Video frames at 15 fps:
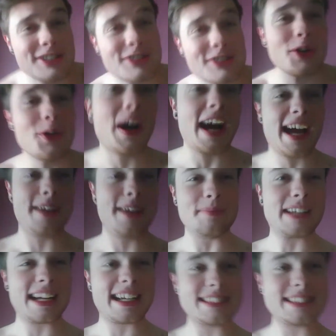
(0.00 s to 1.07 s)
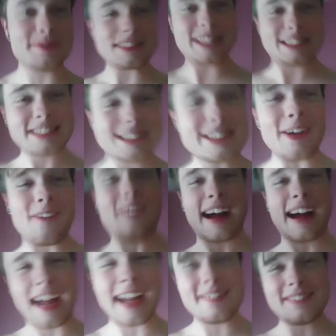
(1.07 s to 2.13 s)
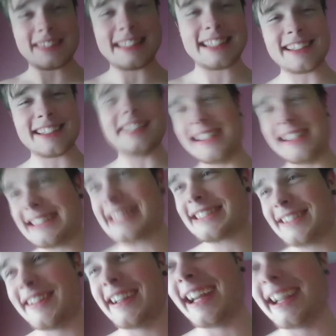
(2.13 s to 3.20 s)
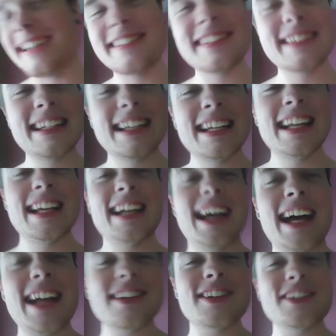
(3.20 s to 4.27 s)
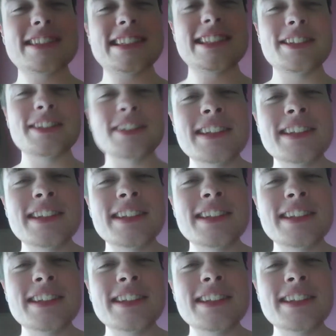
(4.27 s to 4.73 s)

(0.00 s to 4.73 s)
so hyped, guys. I'm just so hyped to tell you this story. I don't know what to do.